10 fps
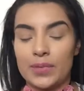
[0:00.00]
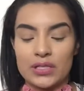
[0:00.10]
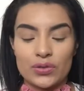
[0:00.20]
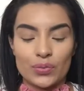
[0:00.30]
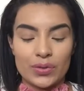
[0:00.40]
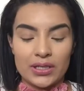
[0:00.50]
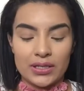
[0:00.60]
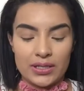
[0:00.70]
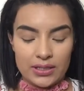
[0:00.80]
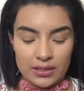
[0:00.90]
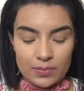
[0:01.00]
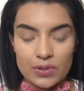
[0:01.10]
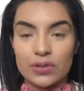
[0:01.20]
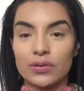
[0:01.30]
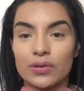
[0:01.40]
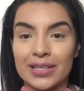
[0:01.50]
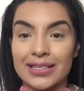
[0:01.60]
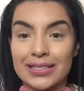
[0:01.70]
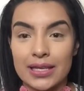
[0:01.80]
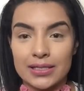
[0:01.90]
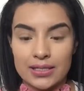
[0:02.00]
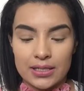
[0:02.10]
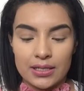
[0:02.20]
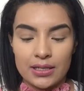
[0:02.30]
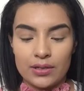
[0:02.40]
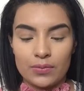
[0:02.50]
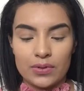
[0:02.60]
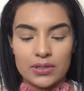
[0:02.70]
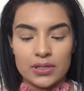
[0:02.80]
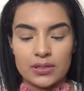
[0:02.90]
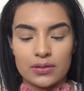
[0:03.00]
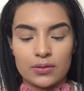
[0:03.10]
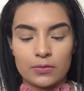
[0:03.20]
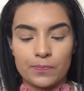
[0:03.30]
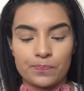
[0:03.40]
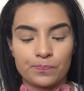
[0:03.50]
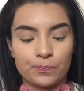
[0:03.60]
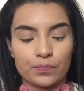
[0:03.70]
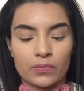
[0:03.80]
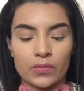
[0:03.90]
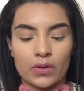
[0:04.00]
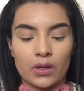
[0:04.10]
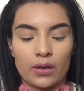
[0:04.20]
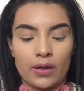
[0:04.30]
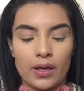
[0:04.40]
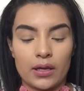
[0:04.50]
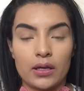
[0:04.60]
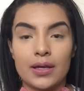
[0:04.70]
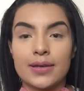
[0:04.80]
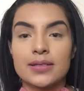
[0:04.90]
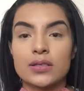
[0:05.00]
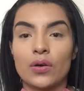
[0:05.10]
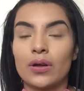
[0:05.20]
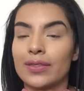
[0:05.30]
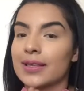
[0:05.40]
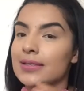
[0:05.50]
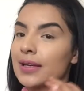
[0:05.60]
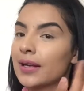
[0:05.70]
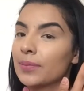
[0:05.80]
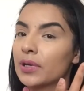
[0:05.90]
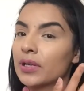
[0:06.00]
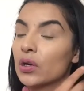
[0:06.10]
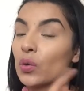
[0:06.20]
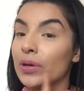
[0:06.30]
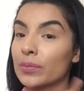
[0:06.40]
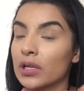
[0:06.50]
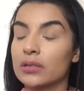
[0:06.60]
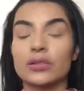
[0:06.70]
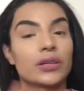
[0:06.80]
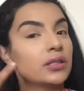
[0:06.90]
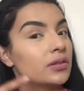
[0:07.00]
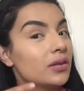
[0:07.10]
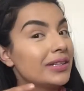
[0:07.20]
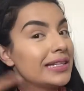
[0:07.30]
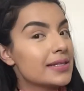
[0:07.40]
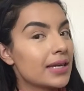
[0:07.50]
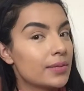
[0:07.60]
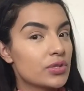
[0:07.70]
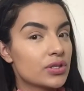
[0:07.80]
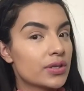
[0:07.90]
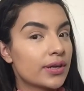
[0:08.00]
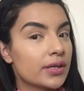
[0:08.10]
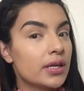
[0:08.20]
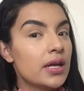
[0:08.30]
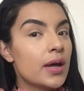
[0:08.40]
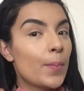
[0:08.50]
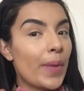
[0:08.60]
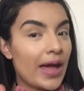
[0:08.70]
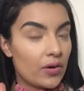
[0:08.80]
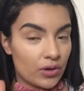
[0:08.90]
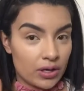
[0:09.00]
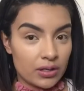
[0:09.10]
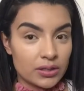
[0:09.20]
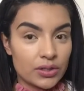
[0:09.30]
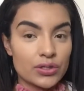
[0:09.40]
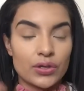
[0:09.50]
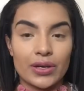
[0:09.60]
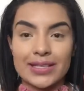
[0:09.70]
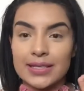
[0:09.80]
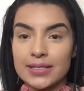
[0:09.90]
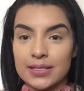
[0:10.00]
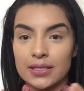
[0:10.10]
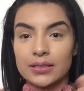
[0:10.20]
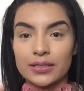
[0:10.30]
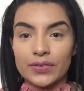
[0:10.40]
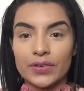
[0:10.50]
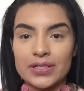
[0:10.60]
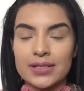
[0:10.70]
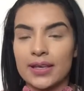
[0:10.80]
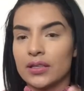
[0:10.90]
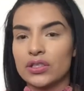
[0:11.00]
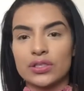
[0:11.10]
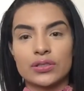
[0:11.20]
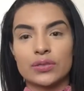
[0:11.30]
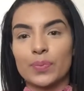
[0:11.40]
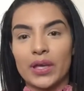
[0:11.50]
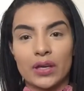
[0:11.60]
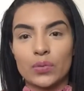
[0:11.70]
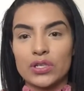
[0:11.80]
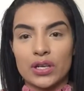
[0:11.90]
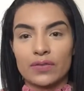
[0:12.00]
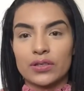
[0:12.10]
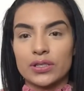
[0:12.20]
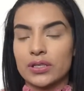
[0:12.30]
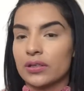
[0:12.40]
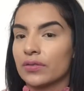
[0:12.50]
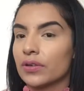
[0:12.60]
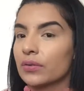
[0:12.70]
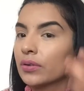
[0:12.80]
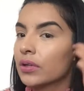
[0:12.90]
It's really up to you the intensity that you want, so yeah. So on this side I'm gonna cream contour, and on this side I'm just gonna powder contour so you guys can see the difference and just pick whichever is easier for you.